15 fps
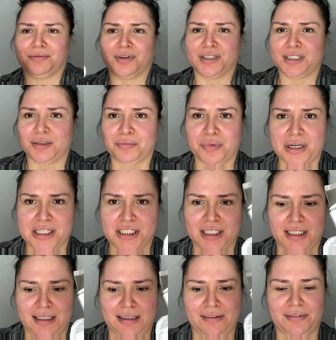First
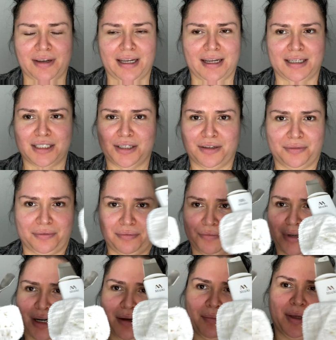impression, if I had to
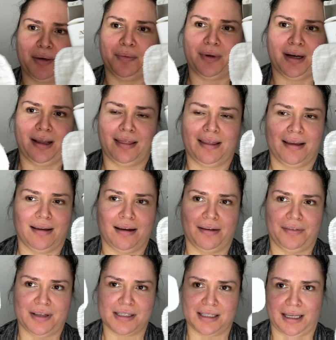recommend one, I think
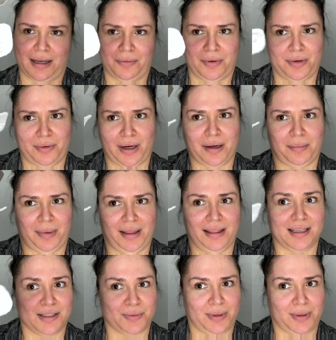obviously I would recommend this